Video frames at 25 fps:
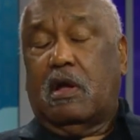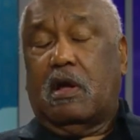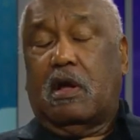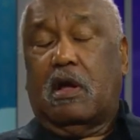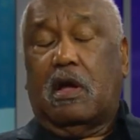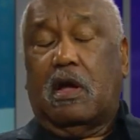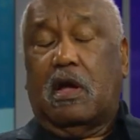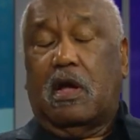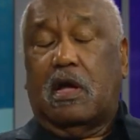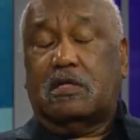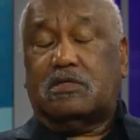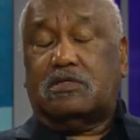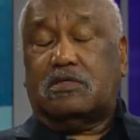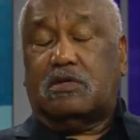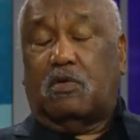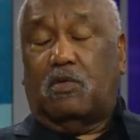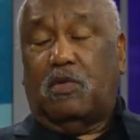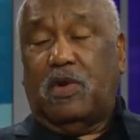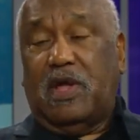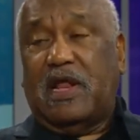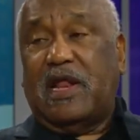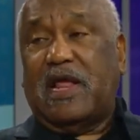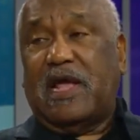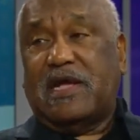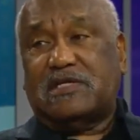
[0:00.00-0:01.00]
Uh, so
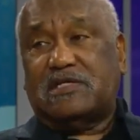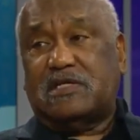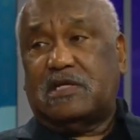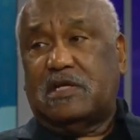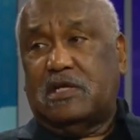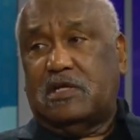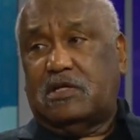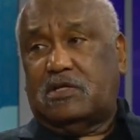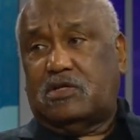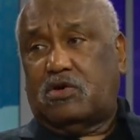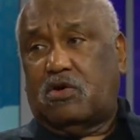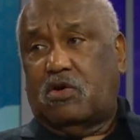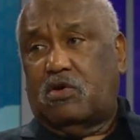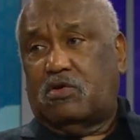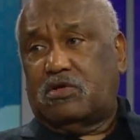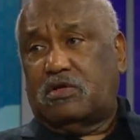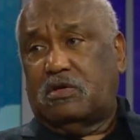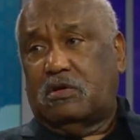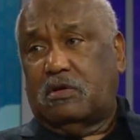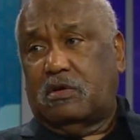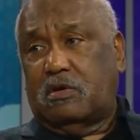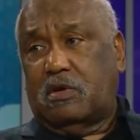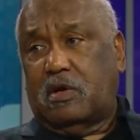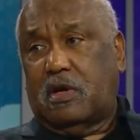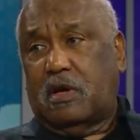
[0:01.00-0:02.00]
we had actually talked
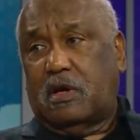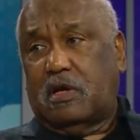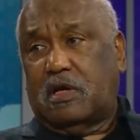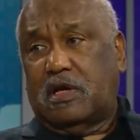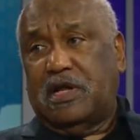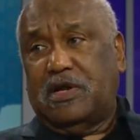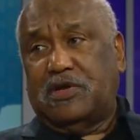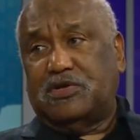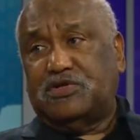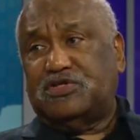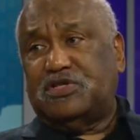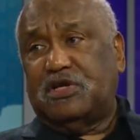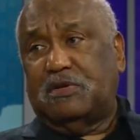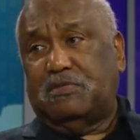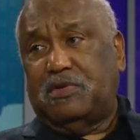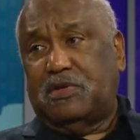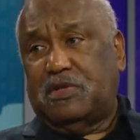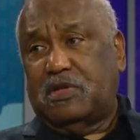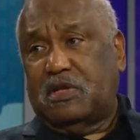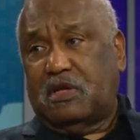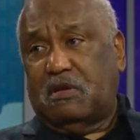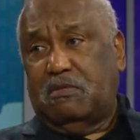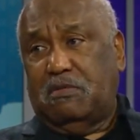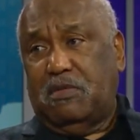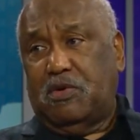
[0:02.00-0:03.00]
to uh, leadership in
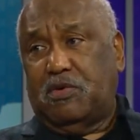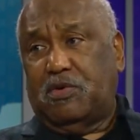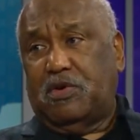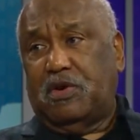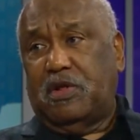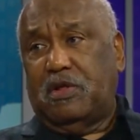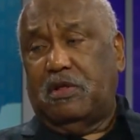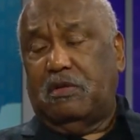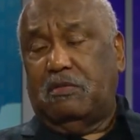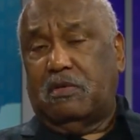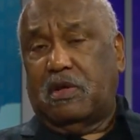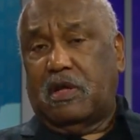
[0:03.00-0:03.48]
the community,